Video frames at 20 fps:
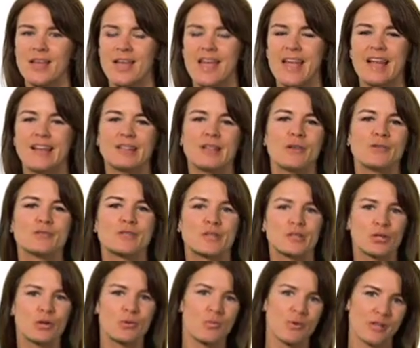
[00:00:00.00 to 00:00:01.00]
In closed
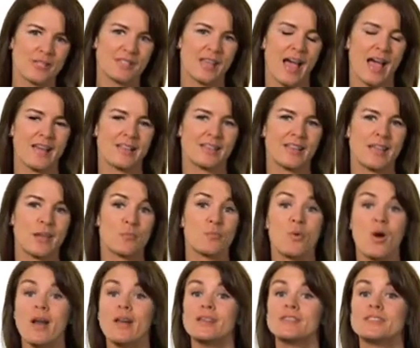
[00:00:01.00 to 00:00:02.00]
loop recycling,
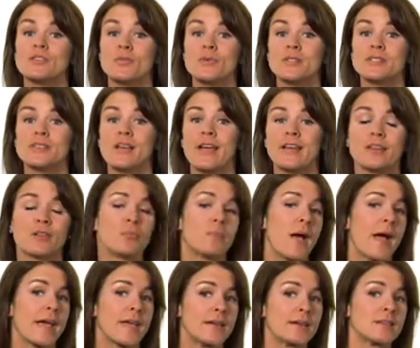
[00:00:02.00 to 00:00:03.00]
products are recycled
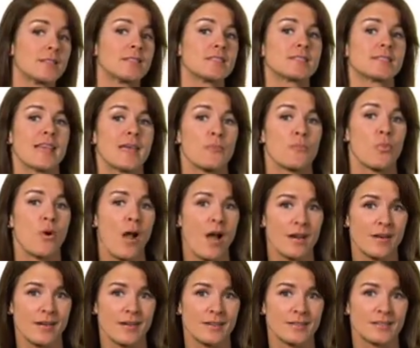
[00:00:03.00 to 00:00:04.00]
back into the same
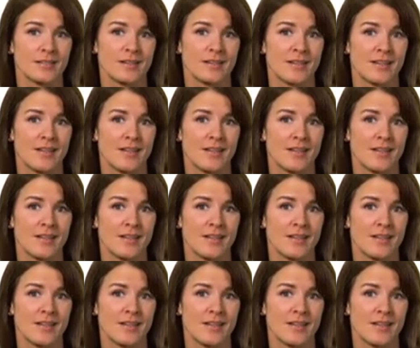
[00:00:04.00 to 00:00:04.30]
product.